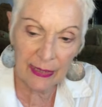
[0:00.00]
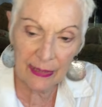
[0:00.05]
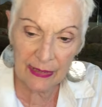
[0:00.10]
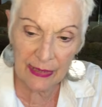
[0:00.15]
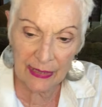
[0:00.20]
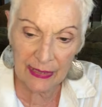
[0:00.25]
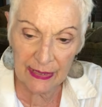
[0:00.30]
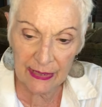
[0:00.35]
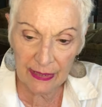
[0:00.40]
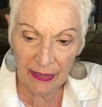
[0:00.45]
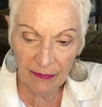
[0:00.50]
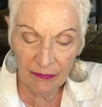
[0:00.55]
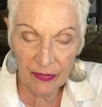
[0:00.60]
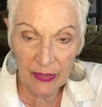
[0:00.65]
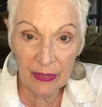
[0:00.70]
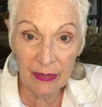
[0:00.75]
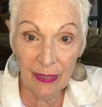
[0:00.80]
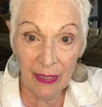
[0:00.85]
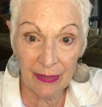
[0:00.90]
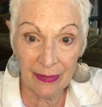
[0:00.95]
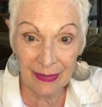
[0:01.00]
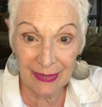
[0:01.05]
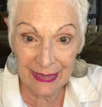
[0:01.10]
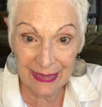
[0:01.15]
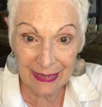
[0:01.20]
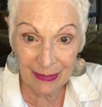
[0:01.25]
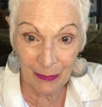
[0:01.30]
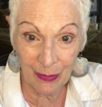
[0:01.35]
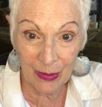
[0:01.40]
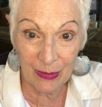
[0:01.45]
it's a 7, and
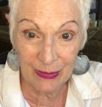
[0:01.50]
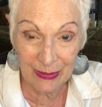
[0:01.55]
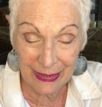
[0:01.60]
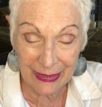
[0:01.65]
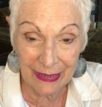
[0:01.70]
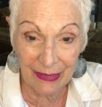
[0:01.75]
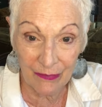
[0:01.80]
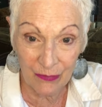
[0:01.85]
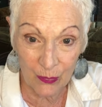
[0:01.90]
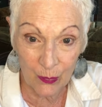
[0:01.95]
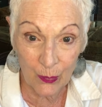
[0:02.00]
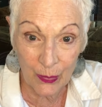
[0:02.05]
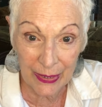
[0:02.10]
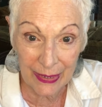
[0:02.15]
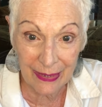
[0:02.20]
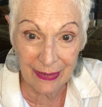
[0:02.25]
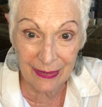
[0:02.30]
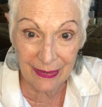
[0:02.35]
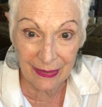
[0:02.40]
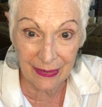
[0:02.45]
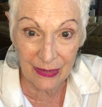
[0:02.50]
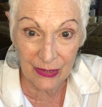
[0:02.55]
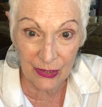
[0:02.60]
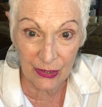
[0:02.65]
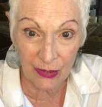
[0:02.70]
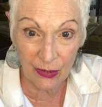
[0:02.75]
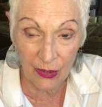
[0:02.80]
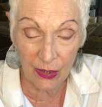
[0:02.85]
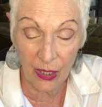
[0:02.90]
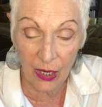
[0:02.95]
it's about 7 weeks
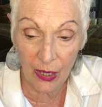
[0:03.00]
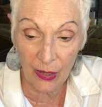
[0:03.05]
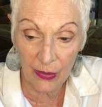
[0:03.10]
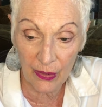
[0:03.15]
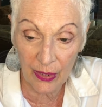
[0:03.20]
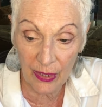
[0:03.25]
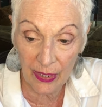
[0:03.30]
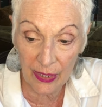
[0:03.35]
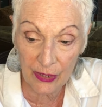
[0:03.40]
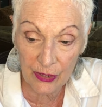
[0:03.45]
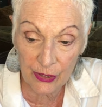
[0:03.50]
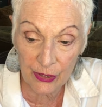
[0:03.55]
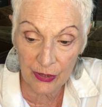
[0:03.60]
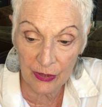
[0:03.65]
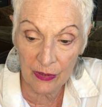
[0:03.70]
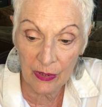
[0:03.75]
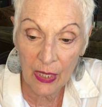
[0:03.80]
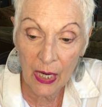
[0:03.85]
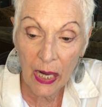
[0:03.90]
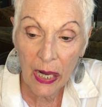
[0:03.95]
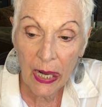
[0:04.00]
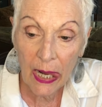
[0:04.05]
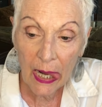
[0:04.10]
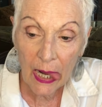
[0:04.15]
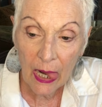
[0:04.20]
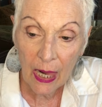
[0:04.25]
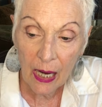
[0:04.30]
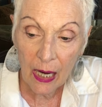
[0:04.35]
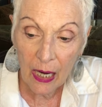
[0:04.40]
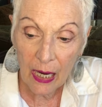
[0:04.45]
until our election.
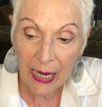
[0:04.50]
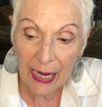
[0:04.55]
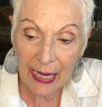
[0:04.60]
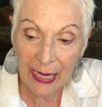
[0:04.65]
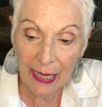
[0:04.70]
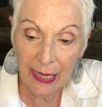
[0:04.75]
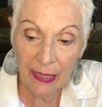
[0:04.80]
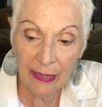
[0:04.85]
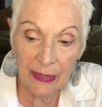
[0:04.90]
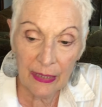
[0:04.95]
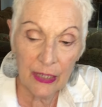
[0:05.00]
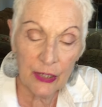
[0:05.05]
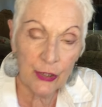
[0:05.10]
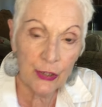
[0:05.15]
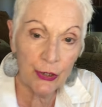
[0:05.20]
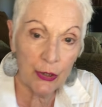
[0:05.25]
And it's